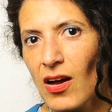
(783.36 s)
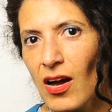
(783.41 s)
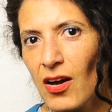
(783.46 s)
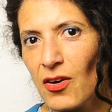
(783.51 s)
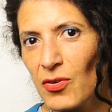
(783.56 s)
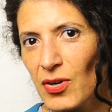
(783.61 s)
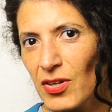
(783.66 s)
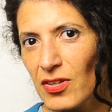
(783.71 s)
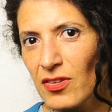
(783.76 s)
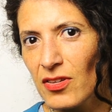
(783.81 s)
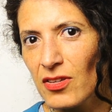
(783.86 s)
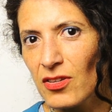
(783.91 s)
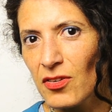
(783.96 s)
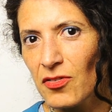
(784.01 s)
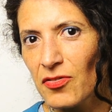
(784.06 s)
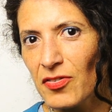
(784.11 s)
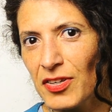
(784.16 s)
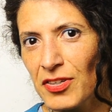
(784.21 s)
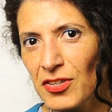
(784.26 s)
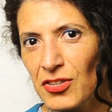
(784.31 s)
a great deal
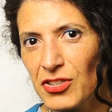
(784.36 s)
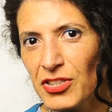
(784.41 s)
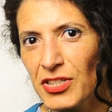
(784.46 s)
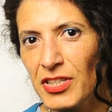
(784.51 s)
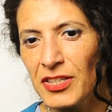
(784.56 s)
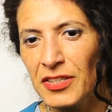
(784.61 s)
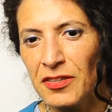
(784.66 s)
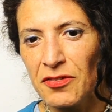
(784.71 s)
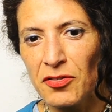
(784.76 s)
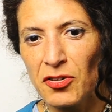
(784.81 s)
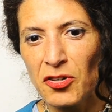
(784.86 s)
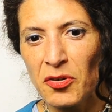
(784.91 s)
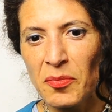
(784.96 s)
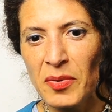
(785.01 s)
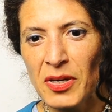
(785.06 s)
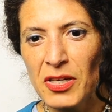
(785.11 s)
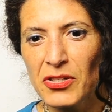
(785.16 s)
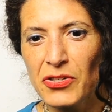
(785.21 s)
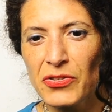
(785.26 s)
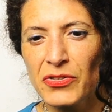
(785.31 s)
of energy and
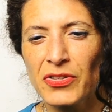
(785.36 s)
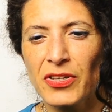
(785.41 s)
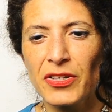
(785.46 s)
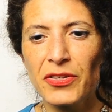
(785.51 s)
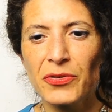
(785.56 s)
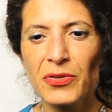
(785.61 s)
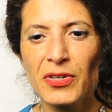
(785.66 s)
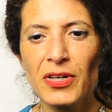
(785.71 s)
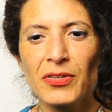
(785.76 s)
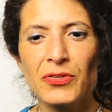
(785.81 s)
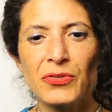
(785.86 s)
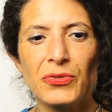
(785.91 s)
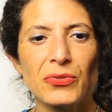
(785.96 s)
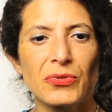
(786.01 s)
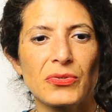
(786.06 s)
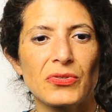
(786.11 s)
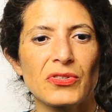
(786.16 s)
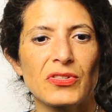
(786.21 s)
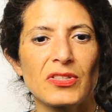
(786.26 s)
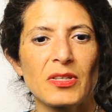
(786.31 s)
information that you can
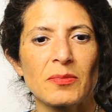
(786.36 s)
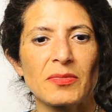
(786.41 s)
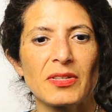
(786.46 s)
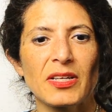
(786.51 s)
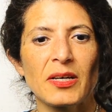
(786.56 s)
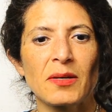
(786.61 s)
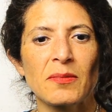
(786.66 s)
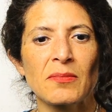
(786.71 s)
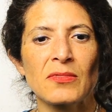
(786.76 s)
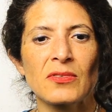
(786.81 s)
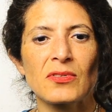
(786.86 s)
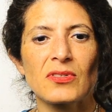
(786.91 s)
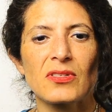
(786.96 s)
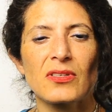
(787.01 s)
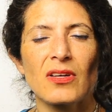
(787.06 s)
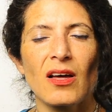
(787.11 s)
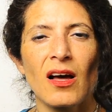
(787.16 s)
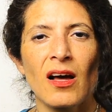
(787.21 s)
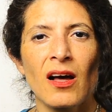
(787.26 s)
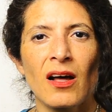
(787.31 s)
use. Sometimes
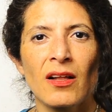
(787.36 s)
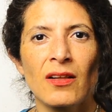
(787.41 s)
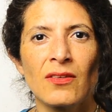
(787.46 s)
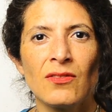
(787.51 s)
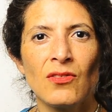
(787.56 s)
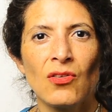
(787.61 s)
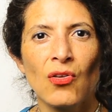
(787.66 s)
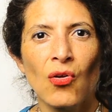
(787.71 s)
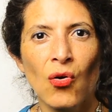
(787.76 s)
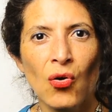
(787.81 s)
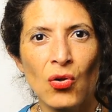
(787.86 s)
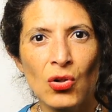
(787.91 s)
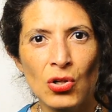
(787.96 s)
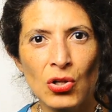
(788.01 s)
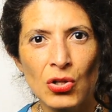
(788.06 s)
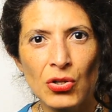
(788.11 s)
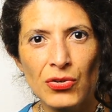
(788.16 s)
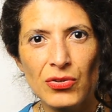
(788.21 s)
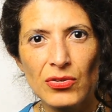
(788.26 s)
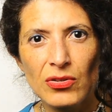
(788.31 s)
an
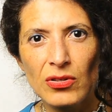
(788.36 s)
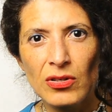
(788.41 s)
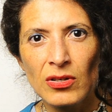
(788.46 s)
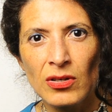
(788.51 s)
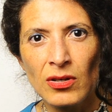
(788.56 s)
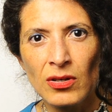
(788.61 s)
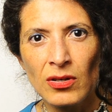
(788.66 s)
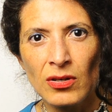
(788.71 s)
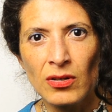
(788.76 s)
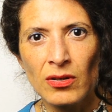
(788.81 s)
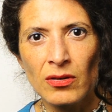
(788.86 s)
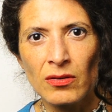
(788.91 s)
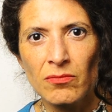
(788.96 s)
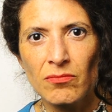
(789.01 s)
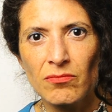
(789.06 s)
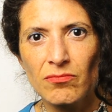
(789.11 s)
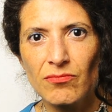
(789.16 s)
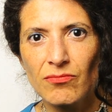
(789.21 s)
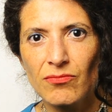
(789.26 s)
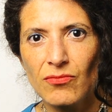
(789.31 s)
old
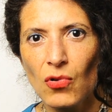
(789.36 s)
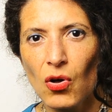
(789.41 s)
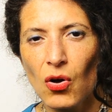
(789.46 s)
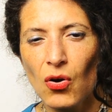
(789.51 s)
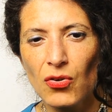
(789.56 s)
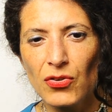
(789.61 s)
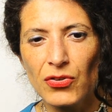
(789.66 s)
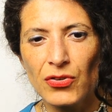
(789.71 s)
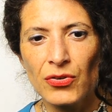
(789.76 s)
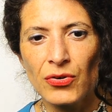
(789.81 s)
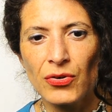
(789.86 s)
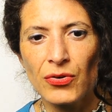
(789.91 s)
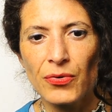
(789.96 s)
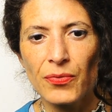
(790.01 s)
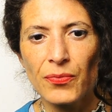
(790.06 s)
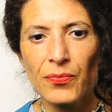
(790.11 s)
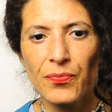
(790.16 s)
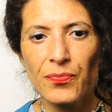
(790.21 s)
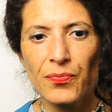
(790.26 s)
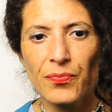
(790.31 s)

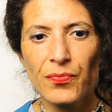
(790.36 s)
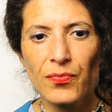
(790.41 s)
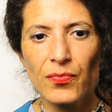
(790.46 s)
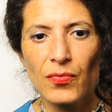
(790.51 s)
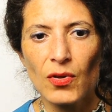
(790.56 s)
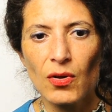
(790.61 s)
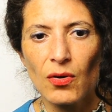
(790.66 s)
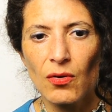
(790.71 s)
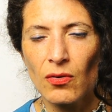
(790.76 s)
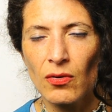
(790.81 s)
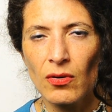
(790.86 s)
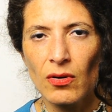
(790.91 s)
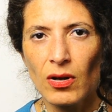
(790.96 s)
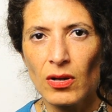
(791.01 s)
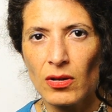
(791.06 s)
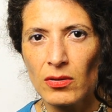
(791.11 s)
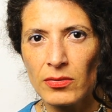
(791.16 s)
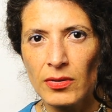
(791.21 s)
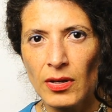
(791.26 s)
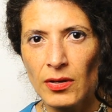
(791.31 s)
audio or
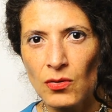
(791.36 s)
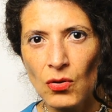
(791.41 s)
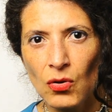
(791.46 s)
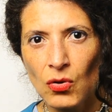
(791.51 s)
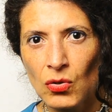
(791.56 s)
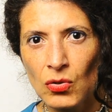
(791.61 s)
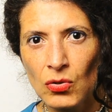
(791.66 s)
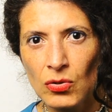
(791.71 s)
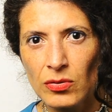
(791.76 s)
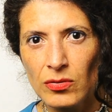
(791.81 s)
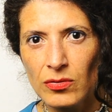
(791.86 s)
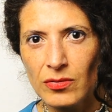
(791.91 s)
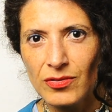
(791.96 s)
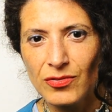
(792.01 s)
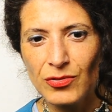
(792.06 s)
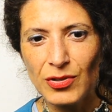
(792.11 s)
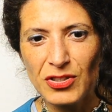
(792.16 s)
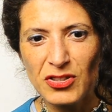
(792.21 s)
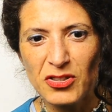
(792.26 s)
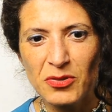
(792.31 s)
an old
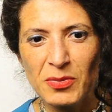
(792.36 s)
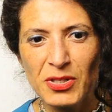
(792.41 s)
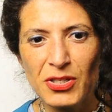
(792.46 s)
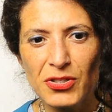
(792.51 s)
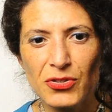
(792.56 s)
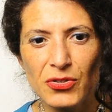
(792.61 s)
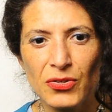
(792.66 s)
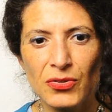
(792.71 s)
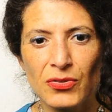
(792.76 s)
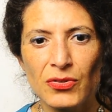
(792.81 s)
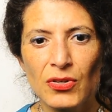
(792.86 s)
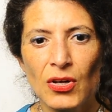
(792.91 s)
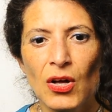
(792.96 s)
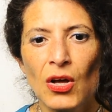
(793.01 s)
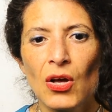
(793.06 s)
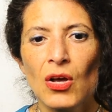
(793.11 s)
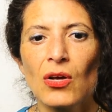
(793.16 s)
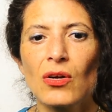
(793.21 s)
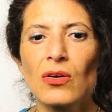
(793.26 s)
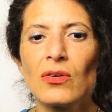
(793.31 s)
transmission
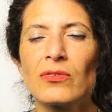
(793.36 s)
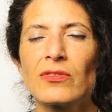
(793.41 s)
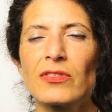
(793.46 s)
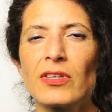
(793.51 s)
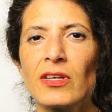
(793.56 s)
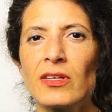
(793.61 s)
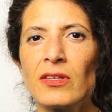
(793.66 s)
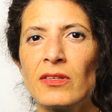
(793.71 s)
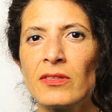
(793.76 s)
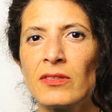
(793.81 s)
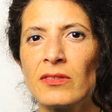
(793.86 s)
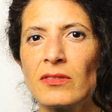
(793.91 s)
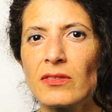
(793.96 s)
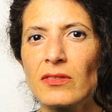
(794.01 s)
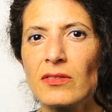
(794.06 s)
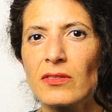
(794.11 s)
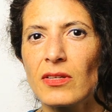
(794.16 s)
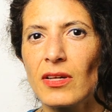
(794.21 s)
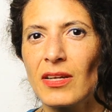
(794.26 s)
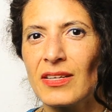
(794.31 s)
contains
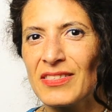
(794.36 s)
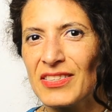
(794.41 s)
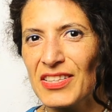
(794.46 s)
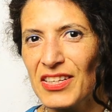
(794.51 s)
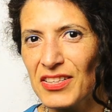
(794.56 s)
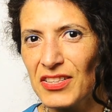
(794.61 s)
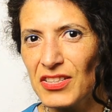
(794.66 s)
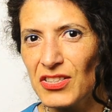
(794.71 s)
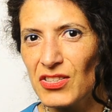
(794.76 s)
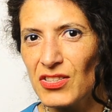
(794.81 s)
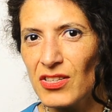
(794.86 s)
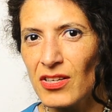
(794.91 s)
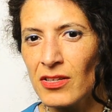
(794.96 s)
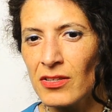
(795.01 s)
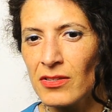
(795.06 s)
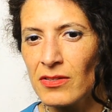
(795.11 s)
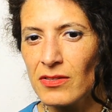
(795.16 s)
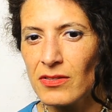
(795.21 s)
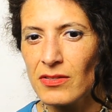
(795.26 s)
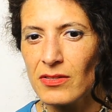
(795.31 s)

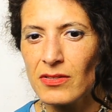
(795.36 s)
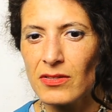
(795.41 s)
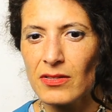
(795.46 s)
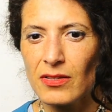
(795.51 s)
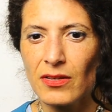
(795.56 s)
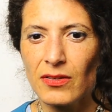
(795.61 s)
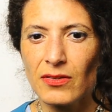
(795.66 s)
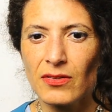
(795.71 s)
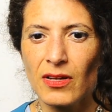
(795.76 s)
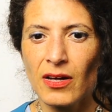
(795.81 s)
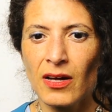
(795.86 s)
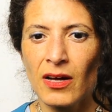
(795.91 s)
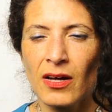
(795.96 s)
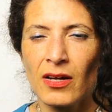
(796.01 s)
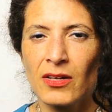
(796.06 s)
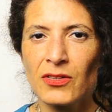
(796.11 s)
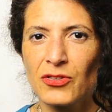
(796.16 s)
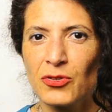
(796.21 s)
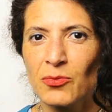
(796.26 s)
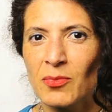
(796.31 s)
intelligence
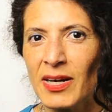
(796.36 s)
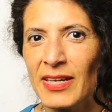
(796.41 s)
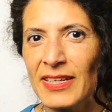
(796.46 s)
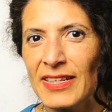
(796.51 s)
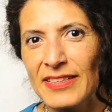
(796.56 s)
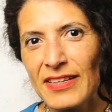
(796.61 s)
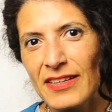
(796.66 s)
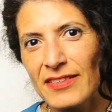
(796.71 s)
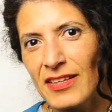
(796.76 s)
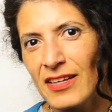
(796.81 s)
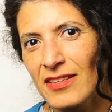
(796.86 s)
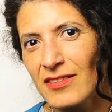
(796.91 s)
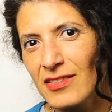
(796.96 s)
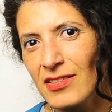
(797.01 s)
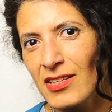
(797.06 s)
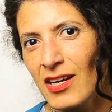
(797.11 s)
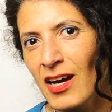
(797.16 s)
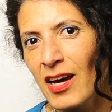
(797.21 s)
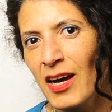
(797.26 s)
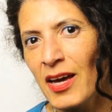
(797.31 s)
that you might need at that
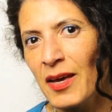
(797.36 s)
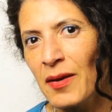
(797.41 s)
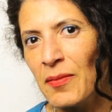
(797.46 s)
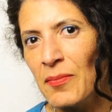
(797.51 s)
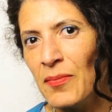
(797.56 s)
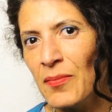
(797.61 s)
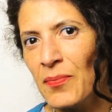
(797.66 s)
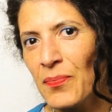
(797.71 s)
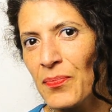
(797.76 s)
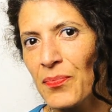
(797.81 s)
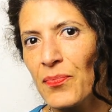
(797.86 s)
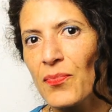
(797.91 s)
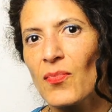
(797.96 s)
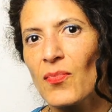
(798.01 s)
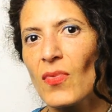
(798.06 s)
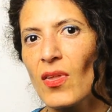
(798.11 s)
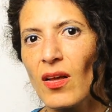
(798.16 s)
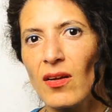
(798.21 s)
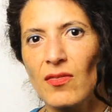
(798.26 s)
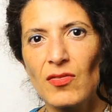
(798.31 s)
time,
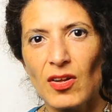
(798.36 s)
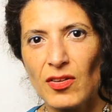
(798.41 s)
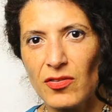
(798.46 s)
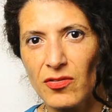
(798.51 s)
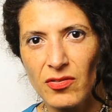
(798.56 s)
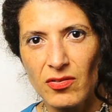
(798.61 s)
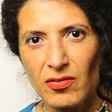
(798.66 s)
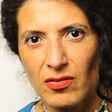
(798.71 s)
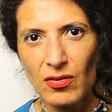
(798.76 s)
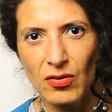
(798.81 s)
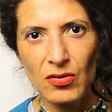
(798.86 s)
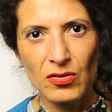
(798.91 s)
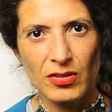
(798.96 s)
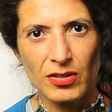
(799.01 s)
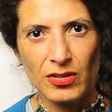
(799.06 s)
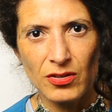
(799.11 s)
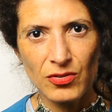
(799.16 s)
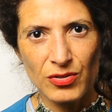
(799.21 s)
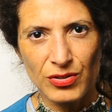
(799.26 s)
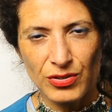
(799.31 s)
and that's
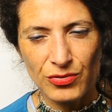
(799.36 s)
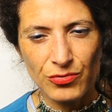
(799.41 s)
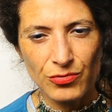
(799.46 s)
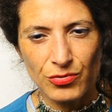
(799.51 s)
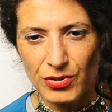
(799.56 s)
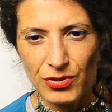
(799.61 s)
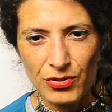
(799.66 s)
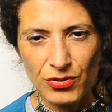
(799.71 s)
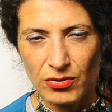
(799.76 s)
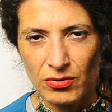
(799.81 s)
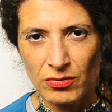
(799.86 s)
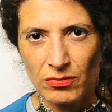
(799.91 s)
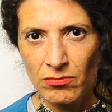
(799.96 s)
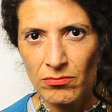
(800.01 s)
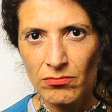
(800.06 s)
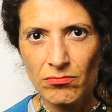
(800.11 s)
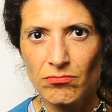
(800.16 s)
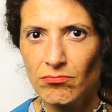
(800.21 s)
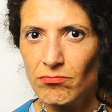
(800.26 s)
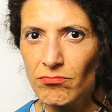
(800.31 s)
only your
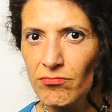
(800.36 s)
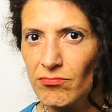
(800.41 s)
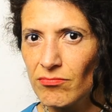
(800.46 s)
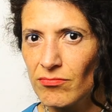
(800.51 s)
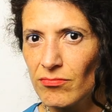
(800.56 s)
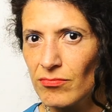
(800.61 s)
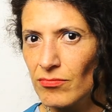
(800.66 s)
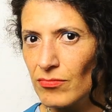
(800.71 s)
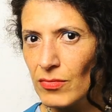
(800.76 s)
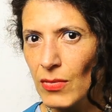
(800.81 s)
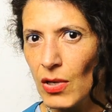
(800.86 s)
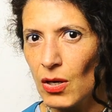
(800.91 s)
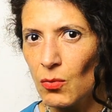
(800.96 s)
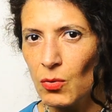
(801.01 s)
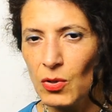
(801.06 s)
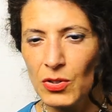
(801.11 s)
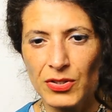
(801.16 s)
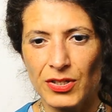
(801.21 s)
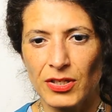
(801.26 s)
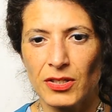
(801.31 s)
intuition
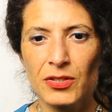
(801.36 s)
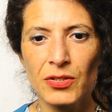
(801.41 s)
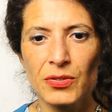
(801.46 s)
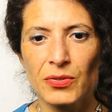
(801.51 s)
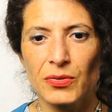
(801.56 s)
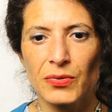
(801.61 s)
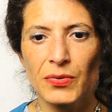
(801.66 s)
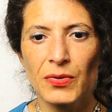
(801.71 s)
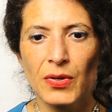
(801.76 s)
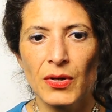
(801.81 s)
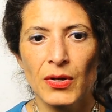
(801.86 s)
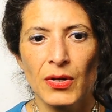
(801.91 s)
will tell you.